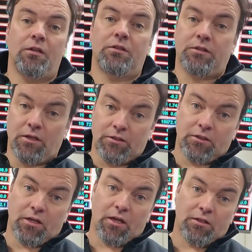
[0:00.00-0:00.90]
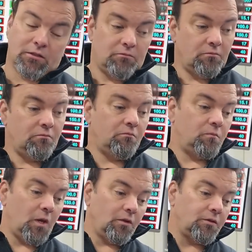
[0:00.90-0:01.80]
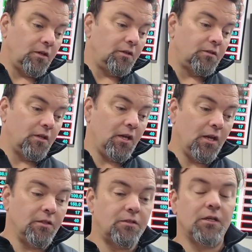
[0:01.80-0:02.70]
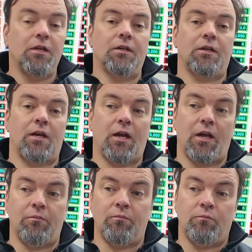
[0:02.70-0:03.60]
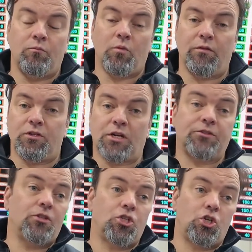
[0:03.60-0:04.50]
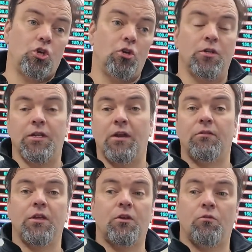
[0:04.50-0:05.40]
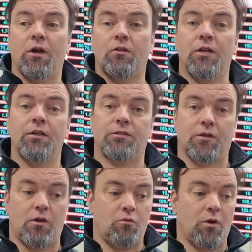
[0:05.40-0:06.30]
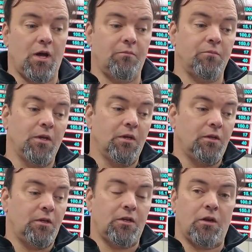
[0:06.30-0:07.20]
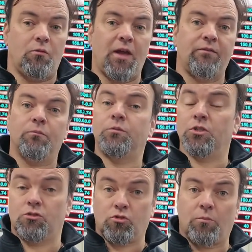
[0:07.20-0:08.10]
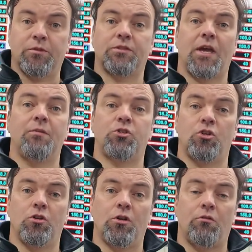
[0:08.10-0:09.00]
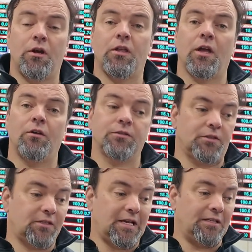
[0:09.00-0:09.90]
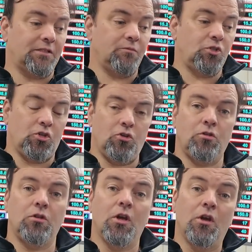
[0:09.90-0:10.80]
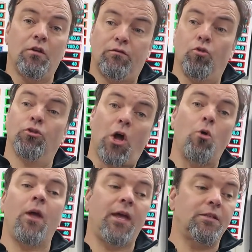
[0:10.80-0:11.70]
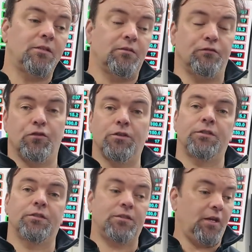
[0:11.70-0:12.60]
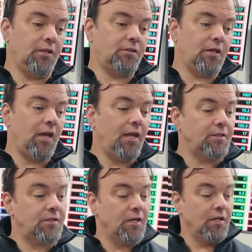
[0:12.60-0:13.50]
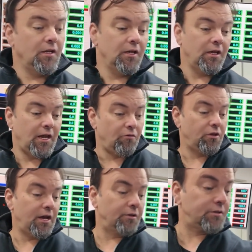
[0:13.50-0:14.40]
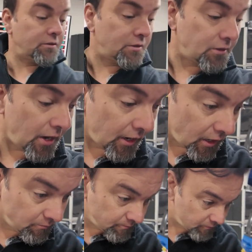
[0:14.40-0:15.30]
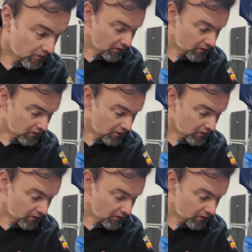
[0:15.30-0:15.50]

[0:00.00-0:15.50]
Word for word: CNC heads, no CNC heads. Um, we've adjusted the tune and did everything correctly. So, um, you know, we haven't just dropped the same tune or anything else. It's custom tuned for no heads versus CNC heads. Everything else is the same.